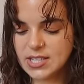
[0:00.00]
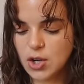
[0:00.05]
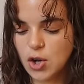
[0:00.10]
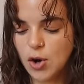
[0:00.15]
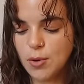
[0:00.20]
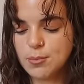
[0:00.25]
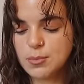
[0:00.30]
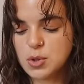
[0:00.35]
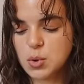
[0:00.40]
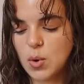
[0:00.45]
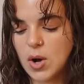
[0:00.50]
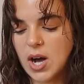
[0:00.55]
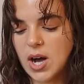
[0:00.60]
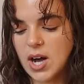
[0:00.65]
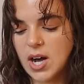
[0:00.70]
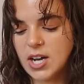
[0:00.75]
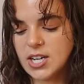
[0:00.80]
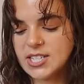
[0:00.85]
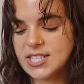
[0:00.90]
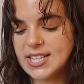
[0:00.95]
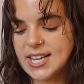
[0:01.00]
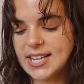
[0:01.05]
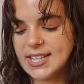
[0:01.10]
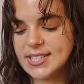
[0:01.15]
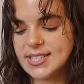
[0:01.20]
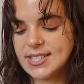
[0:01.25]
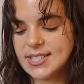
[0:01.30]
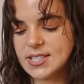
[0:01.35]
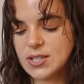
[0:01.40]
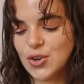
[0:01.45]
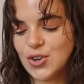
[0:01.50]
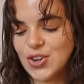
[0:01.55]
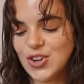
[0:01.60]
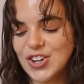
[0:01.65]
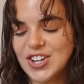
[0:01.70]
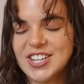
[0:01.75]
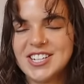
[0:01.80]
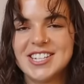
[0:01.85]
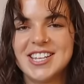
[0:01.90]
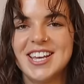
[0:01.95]
Comptoir des
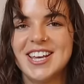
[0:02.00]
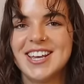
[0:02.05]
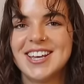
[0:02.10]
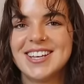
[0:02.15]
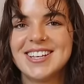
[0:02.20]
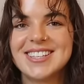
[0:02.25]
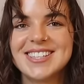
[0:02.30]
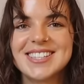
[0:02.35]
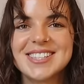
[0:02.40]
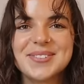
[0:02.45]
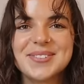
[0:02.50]
Connoisseurs.